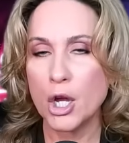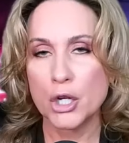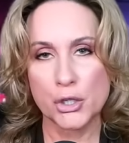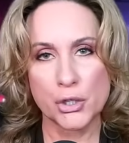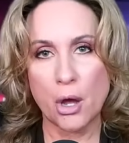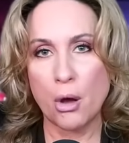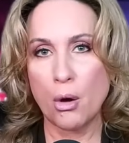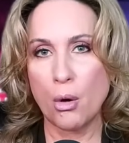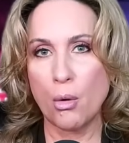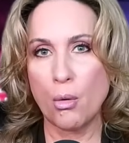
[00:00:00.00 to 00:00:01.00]

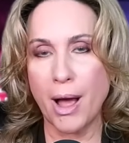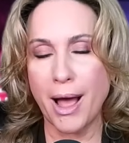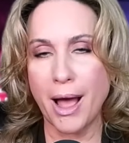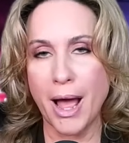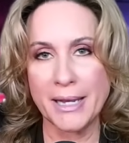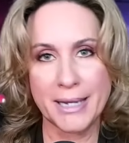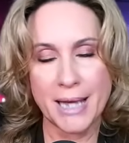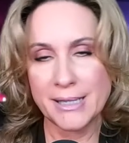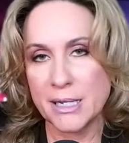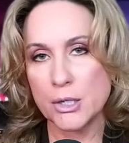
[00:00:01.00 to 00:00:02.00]
So I
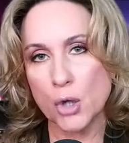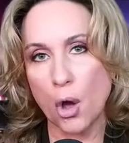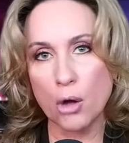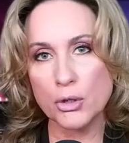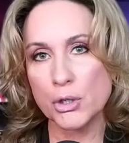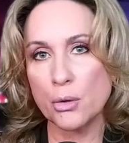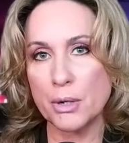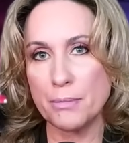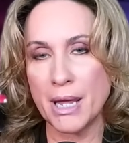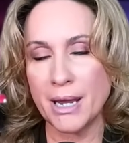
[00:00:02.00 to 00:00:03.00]
guess he's also
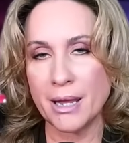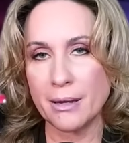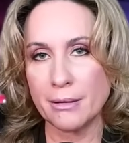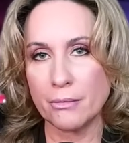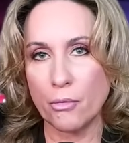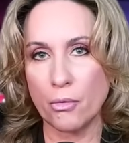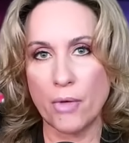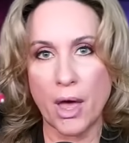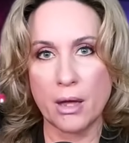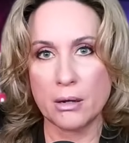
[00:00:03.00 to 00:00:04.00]
admitting
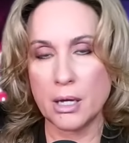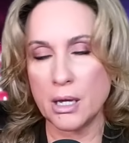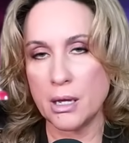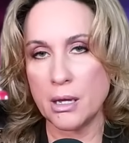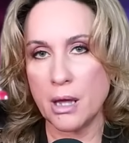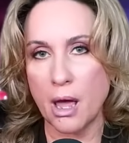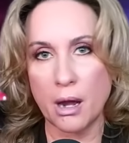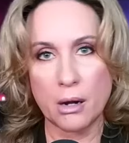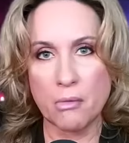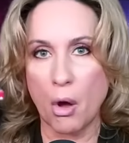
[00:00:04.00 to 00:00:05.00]
that he
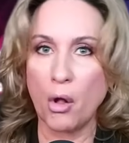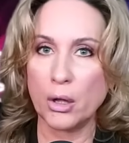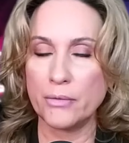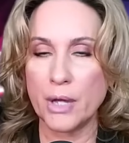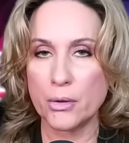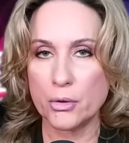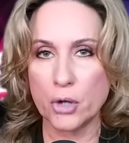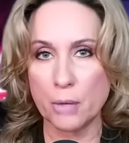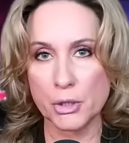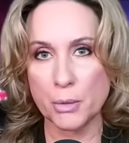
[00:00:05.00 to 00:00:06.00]
and all of the other
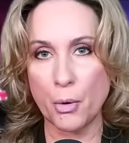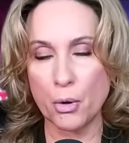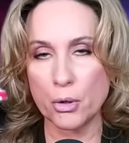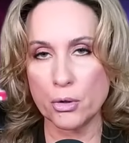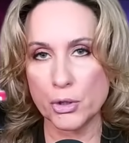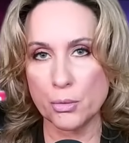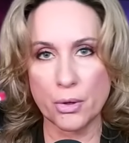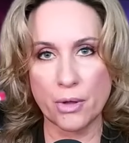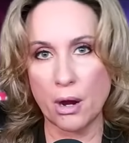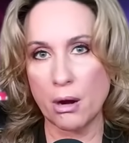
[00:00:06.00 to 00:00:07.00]
Trump supporters who were
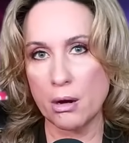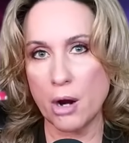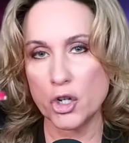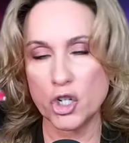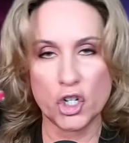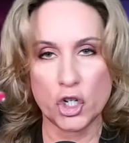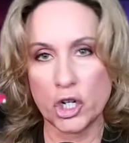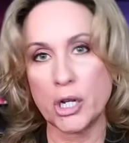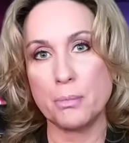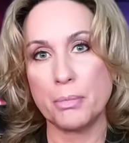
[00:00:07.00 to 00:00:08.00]
there are just
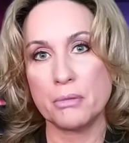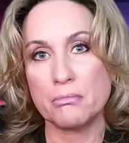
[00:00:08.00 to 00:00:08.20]
sheep,